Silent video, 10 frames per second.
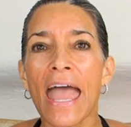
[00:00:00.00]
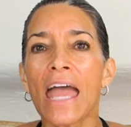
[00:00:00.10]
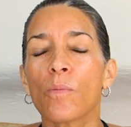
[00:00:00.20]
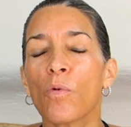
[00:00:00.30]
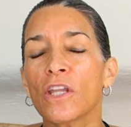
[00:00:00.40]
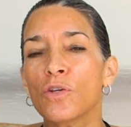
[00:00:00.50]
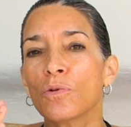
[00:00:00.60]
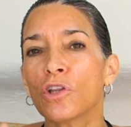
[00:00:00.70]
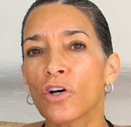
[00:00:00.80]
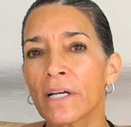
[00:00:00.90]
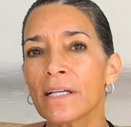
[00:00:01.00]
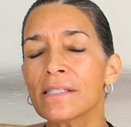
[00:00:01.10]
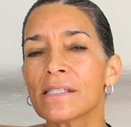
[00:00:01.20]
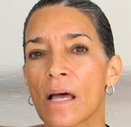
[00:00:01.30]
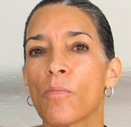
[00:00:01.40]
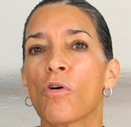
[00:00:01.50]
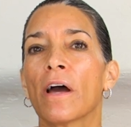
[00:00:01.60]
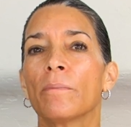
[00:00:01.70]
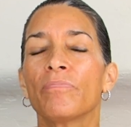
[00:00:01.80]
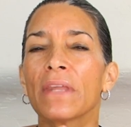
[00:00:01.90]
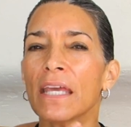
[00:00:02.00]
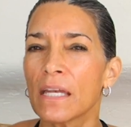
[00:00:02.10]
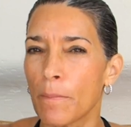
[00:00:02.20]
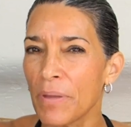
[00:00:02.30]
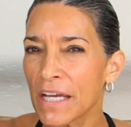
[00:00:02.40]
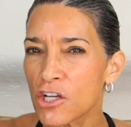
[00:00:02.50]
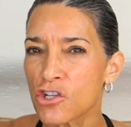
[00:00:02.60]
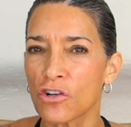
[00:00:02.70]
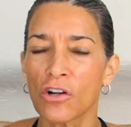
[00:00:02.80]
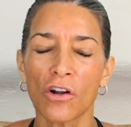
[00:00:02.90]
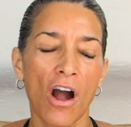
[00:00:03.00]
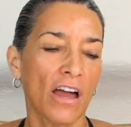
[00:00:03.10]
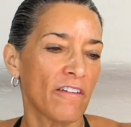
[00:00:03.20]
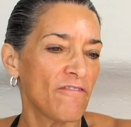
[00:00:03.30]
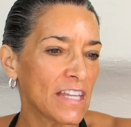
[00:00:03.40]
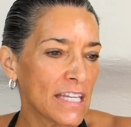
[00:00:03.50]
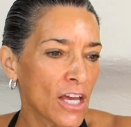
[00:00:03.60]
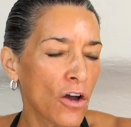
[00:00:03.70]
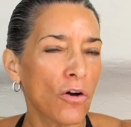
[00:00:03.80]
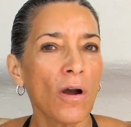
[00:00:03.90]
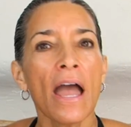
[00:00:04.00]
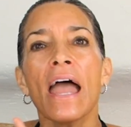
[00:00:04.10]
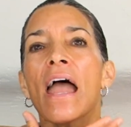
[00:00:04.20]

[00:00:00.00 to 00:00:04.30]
And when you look at someone in a picture, on a video,